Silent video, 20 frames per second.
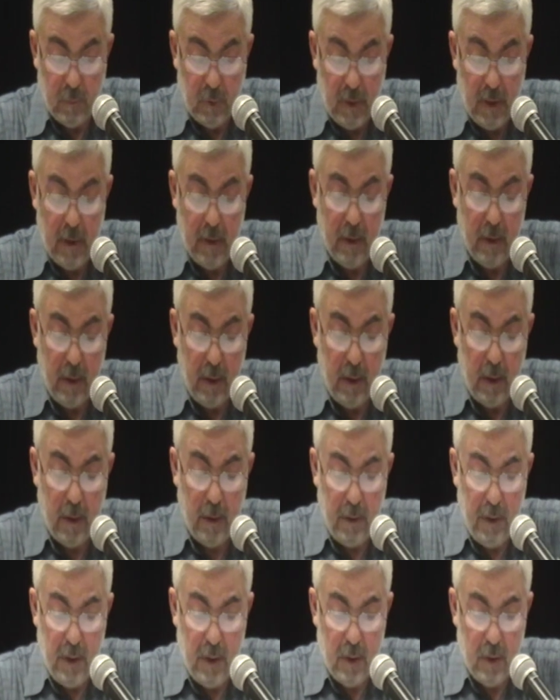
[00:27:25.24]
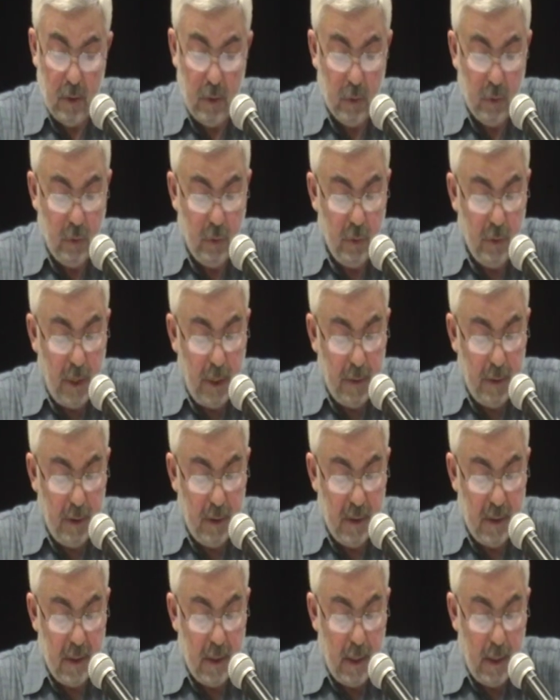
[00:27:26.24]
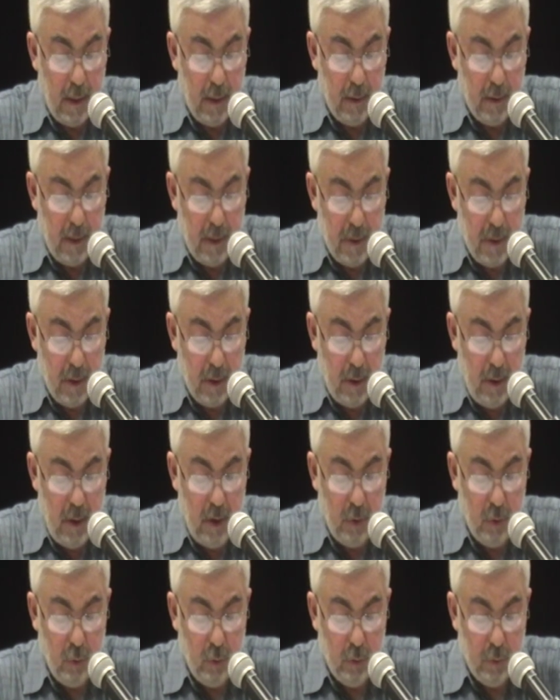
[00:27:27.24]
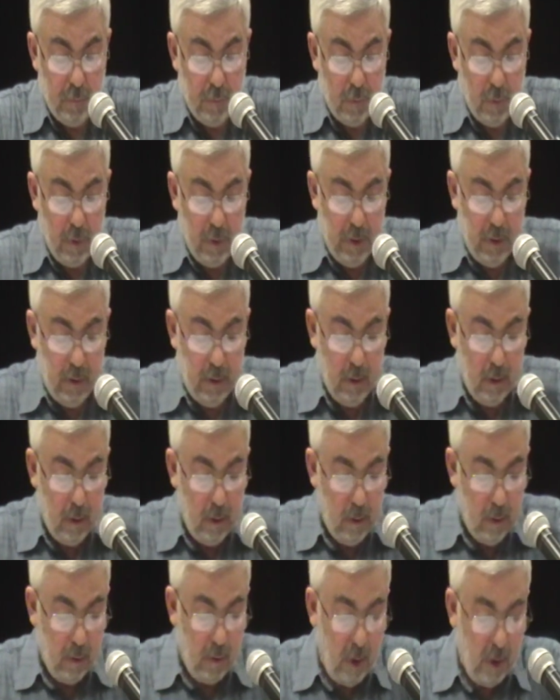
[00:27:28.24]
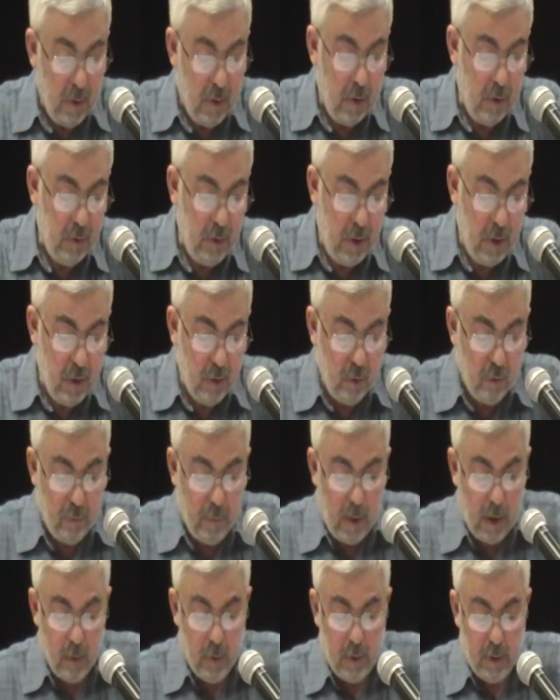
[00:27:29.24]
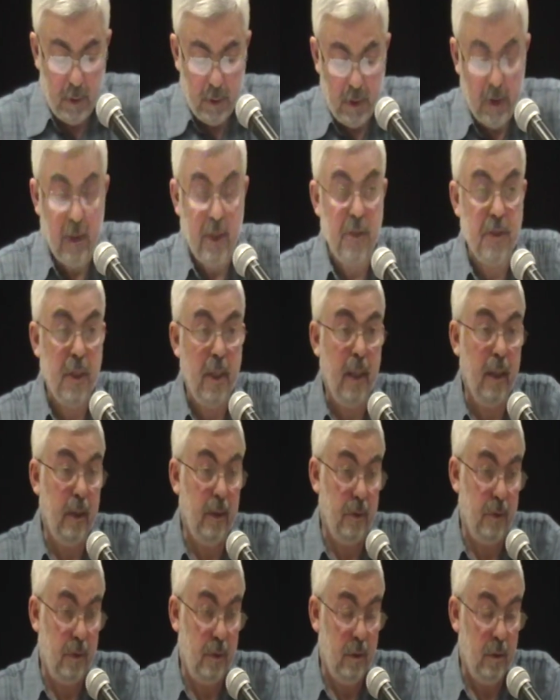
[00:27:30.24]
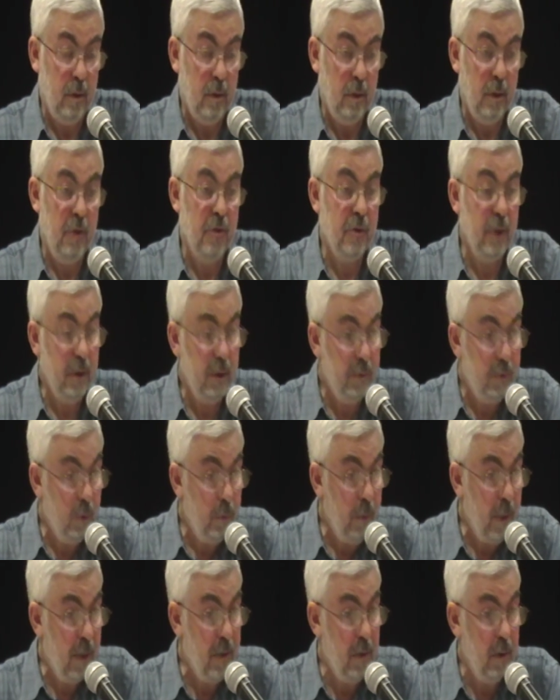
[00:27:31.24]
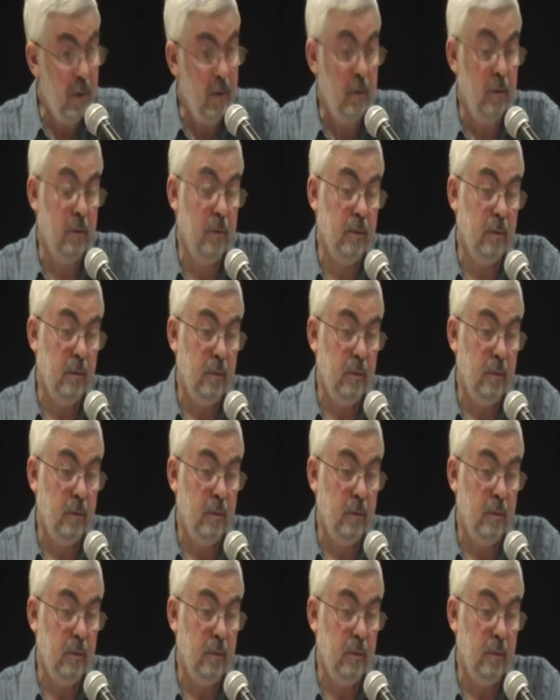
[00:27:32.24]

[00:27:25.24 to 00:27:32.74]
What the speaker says: and his autocratic style as a key tool for the concentration of power in his hands. He's running for president,